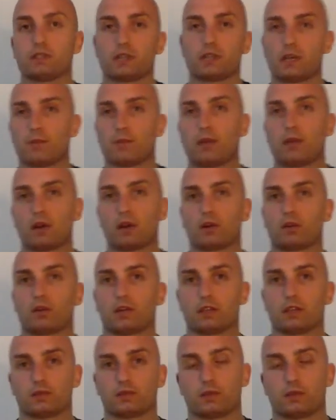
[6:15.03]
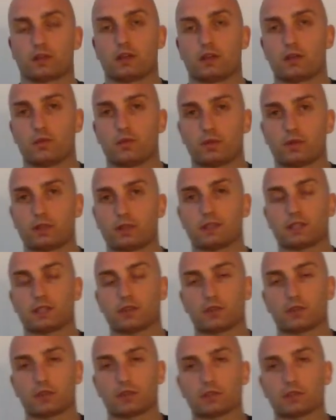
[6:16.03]
You get a better cleanse with the
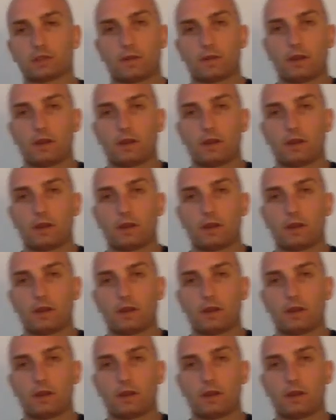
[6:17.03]
citrus.